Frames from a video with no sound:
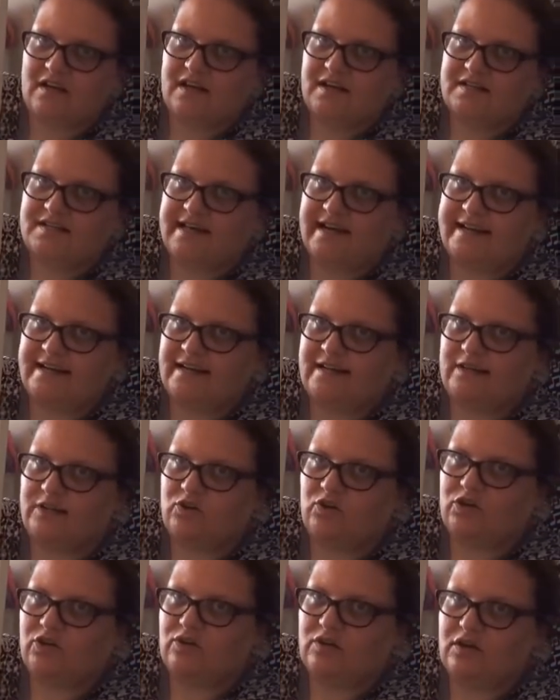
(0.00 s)
tiny
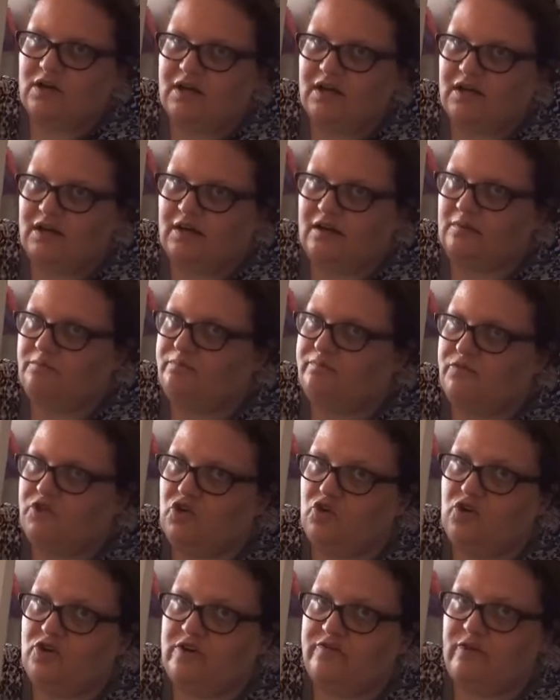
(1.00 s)
little uh,
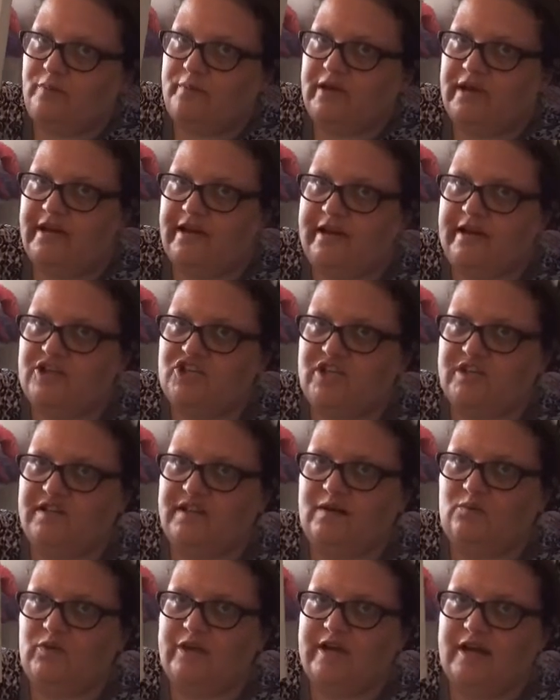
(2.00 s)
third of a page, and
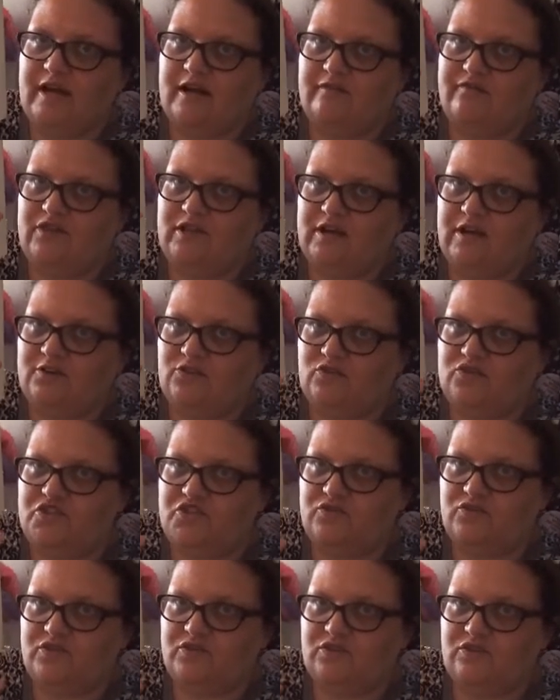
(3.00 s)
then we have the other
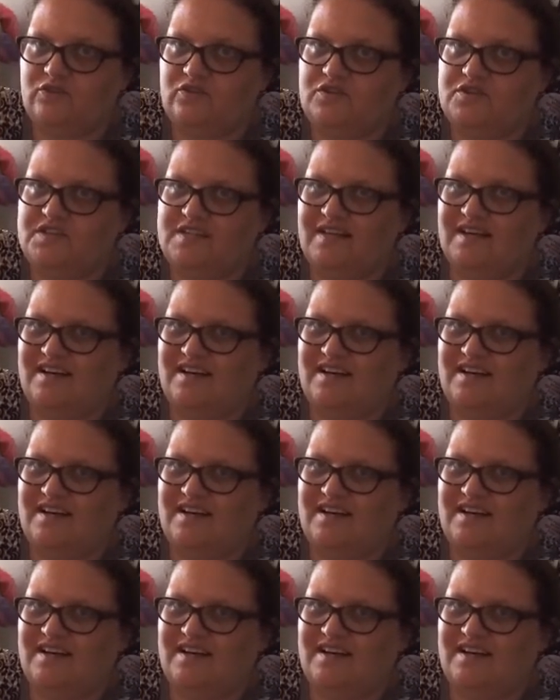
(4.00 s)
two thirds